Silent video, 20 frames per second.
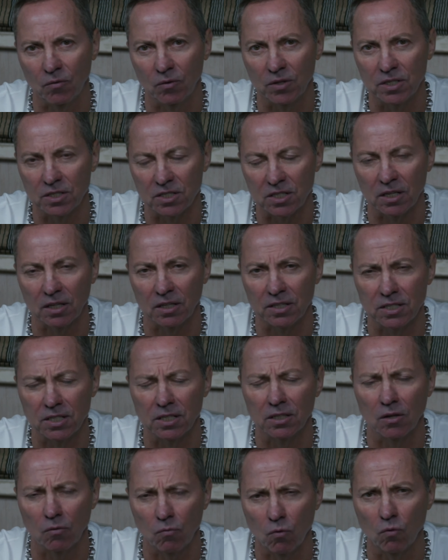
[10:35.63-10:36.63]
of
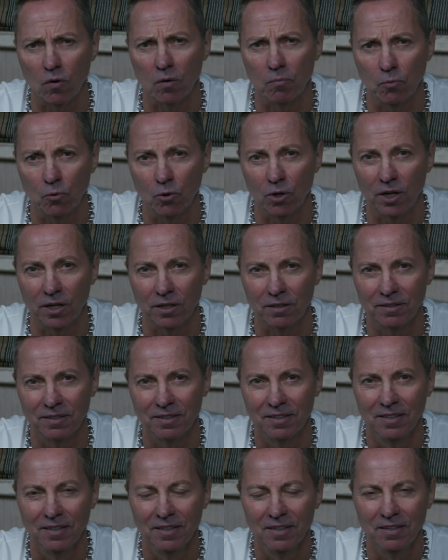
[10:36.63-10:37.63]
electromagnetic and
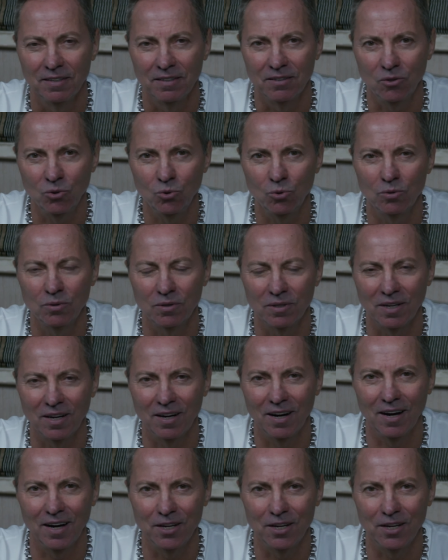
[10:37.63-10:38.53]
force fields.